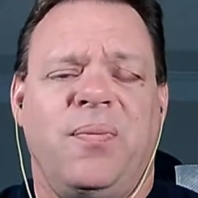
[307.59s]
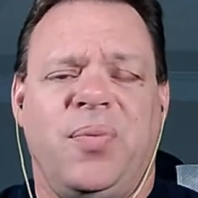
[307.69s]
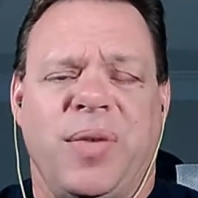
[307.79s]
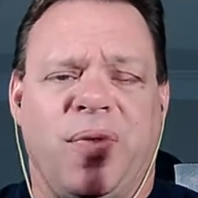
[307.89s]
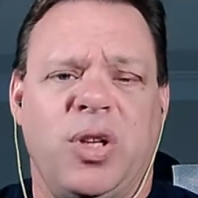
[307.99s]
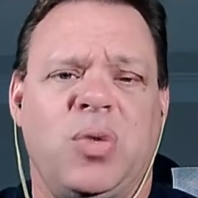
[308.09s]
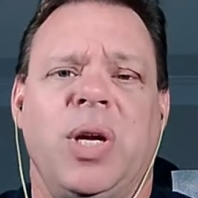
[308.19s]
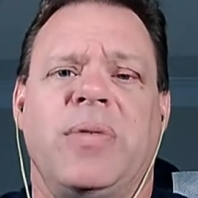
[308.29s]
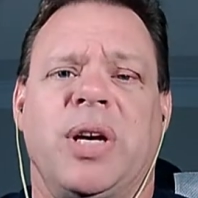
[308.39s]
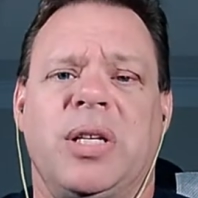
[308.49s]
The first
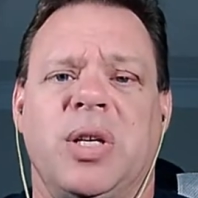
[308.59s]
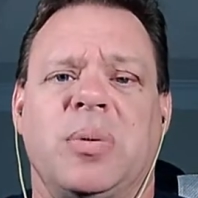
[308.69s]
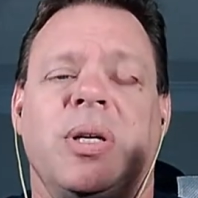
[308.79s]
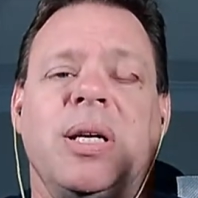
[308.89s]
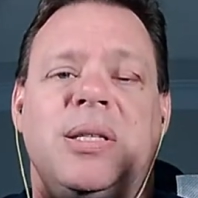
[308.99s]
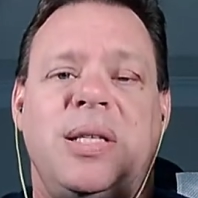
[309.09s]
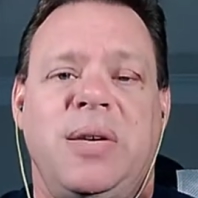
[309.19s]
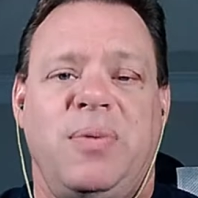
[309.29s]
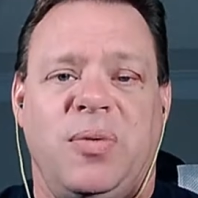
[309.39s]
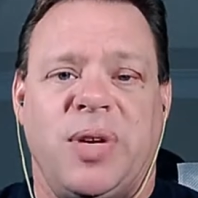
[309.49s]
weekend of October, it's
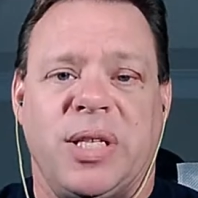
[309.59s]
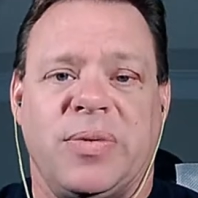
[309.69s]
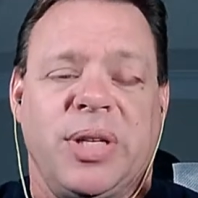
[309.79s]
Seafood Festival